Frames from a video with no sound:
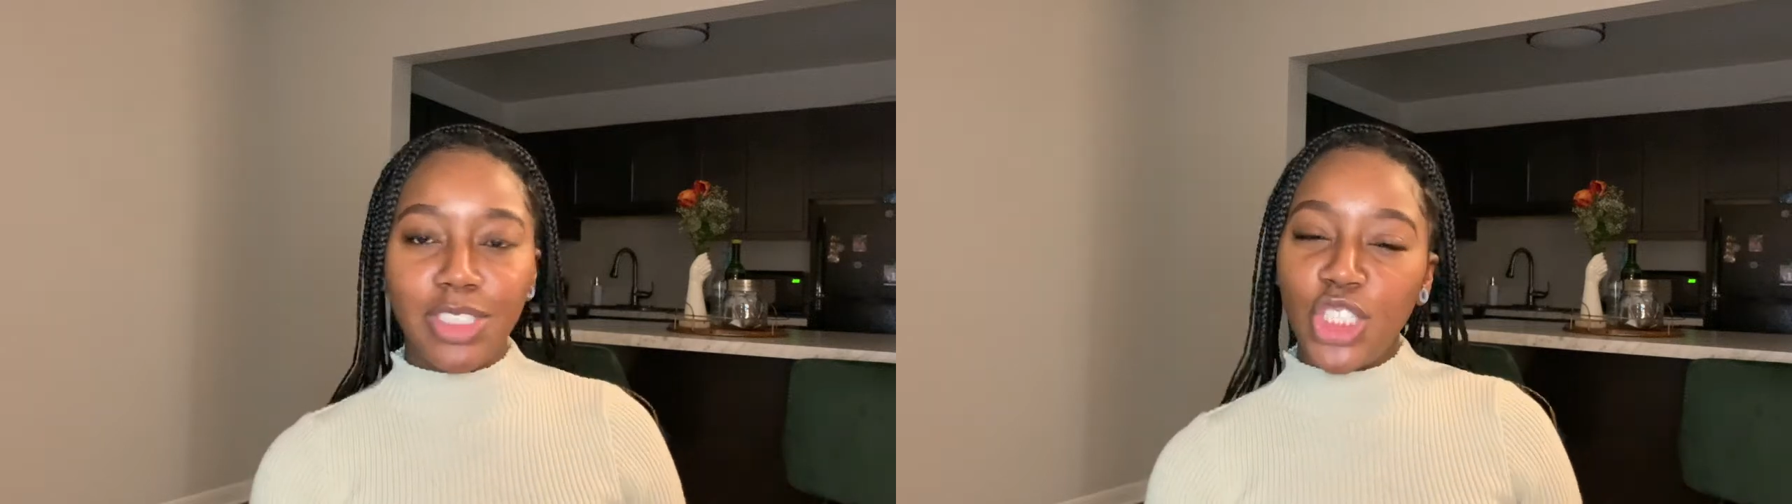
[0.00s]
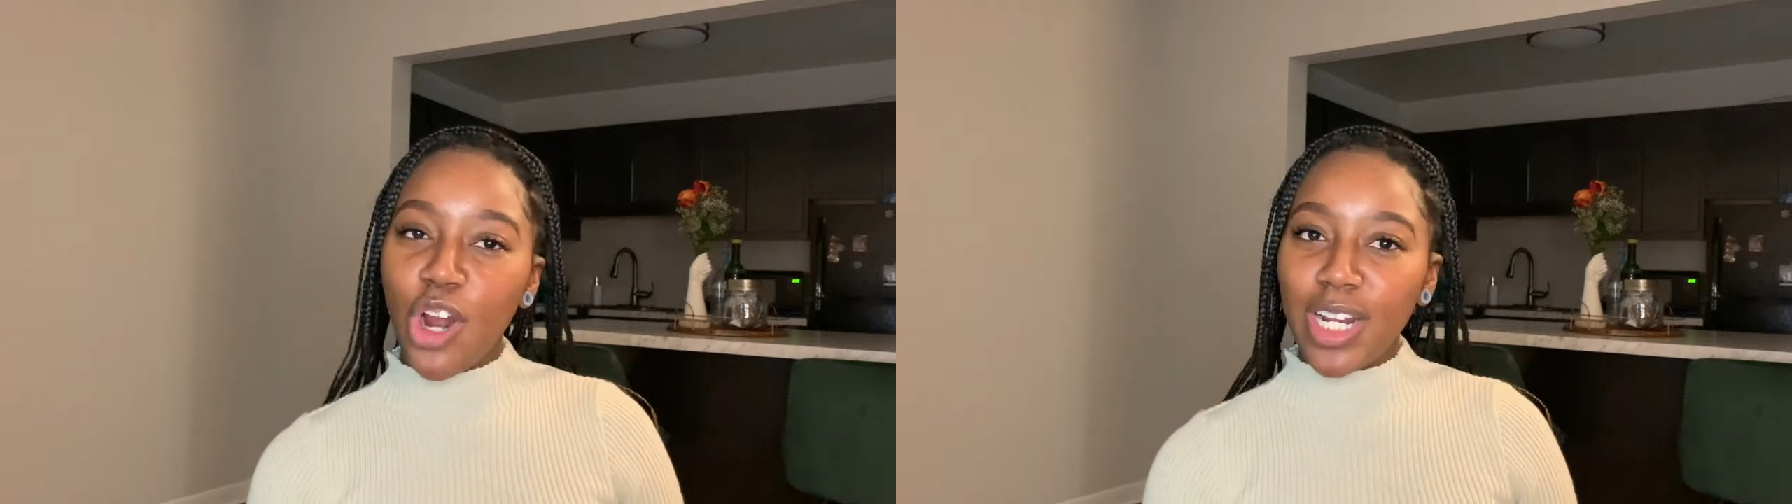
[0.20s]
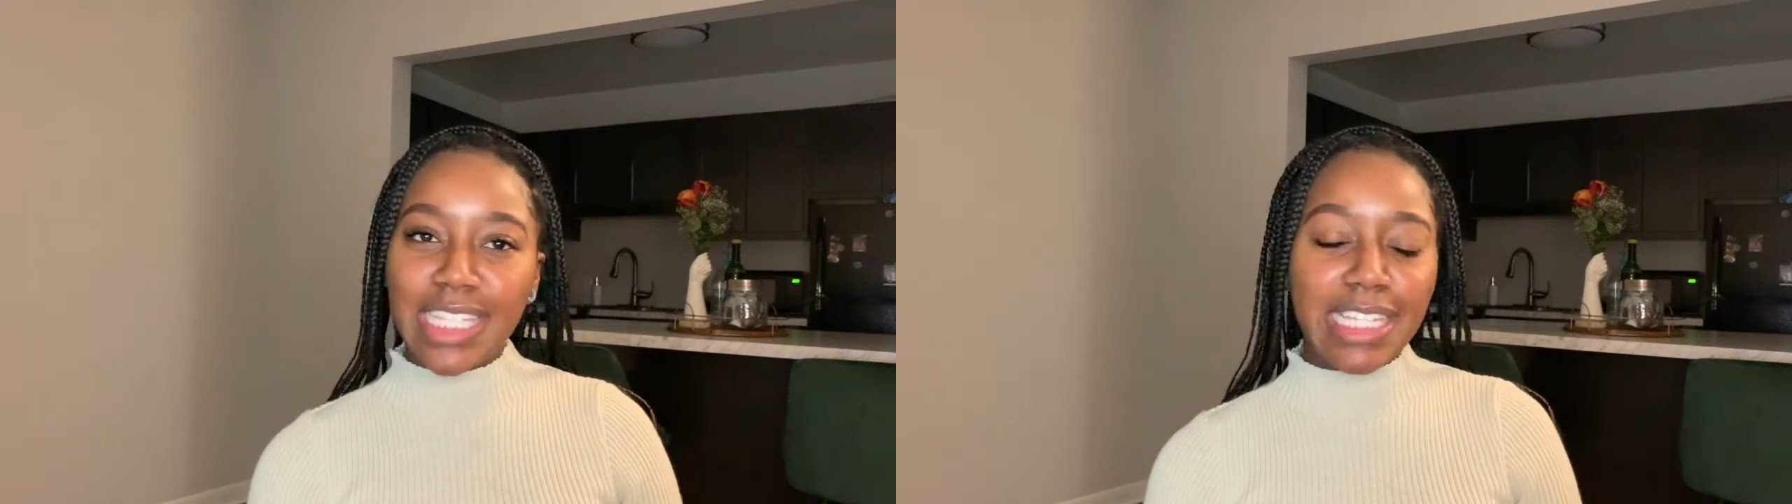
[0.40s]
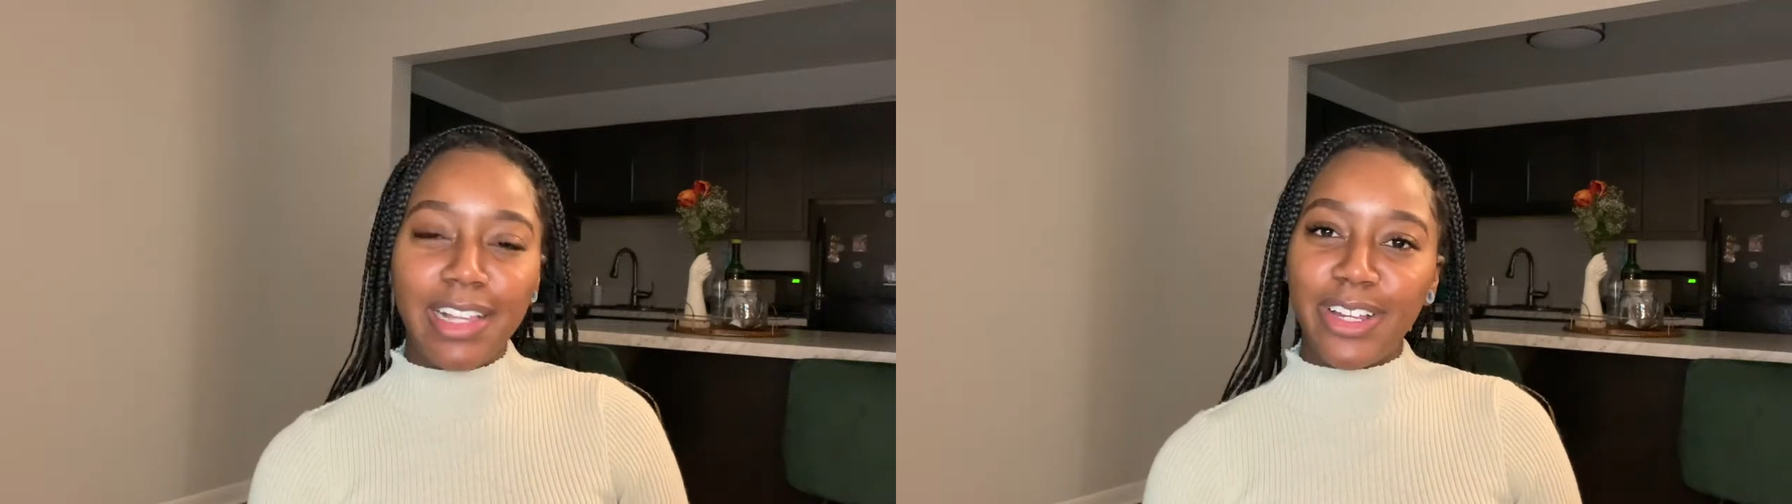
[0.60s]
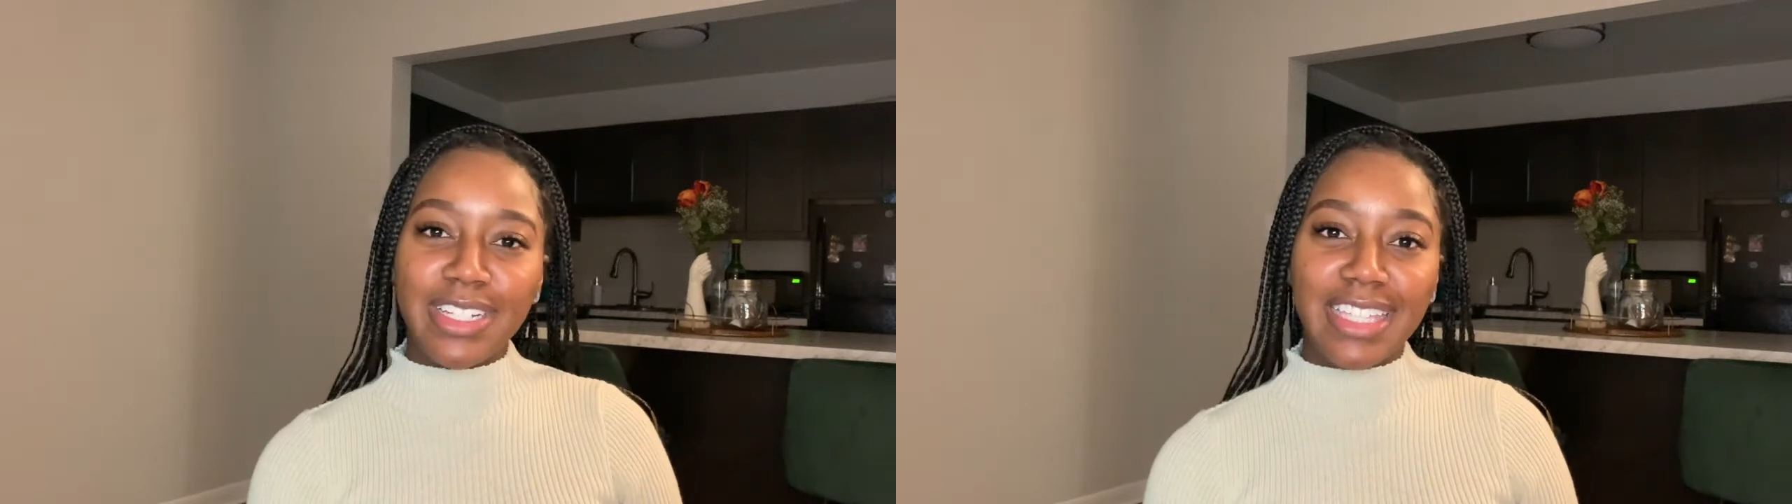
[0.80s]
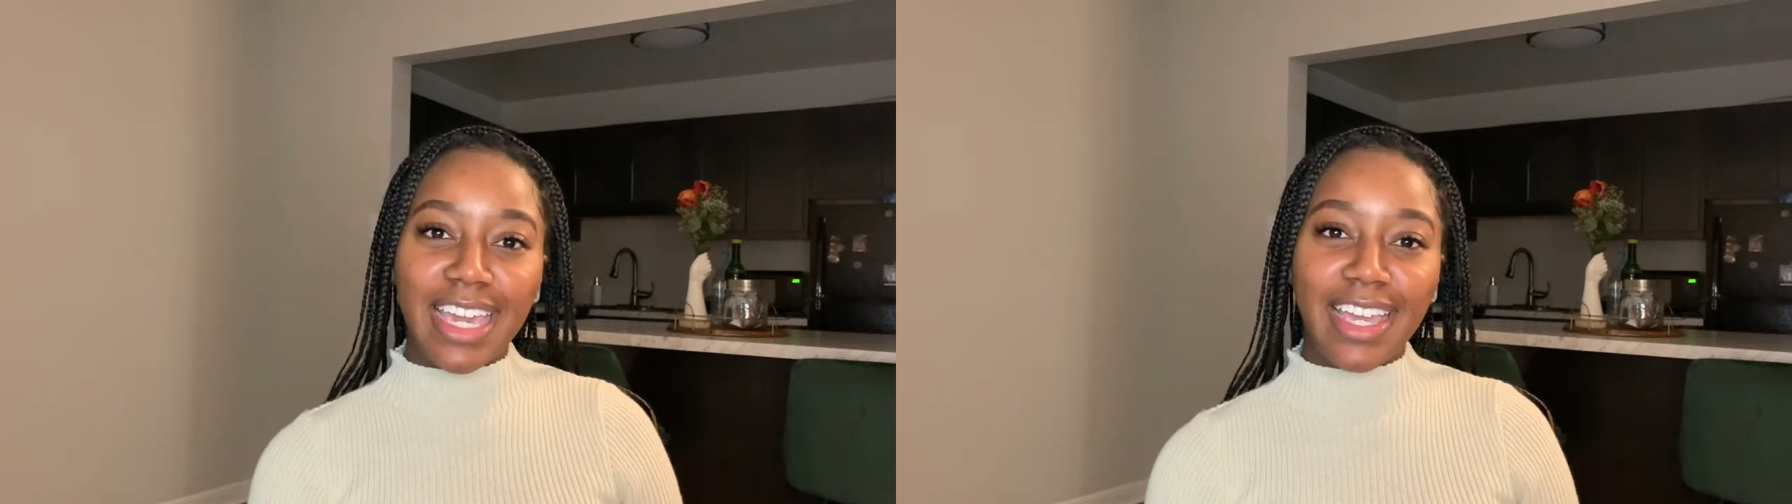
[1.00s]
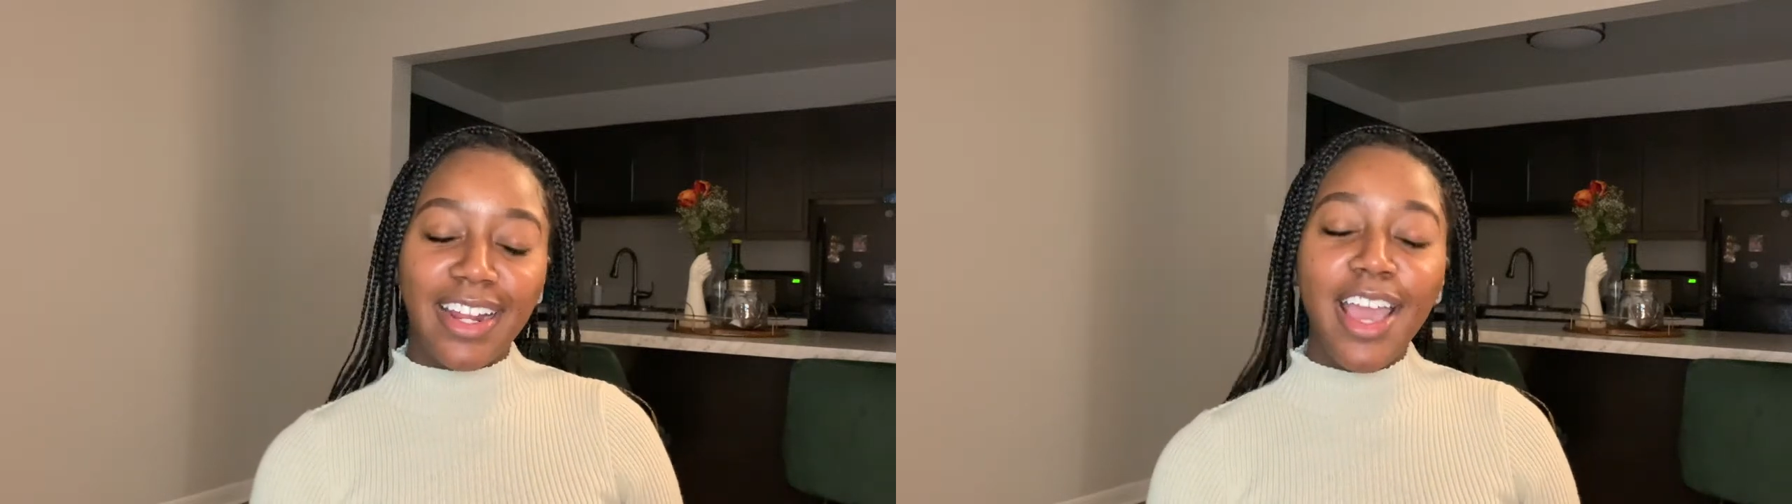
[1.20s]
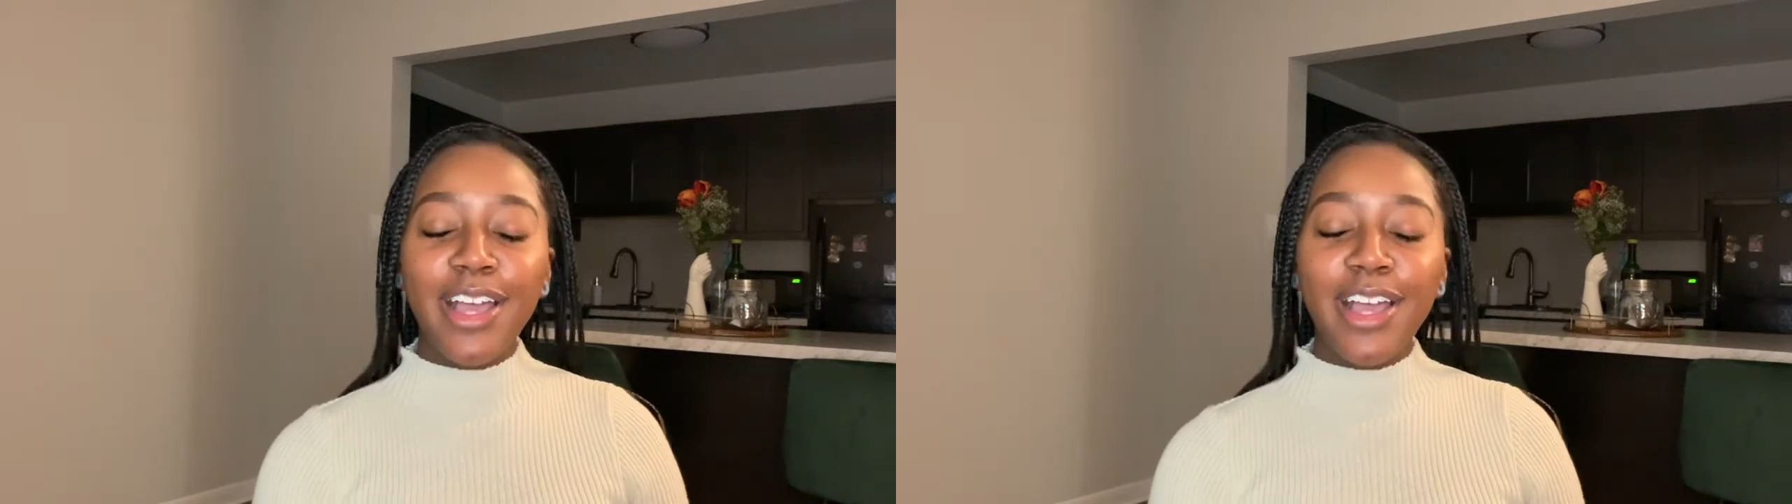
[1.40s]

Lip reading: journey to clear skin.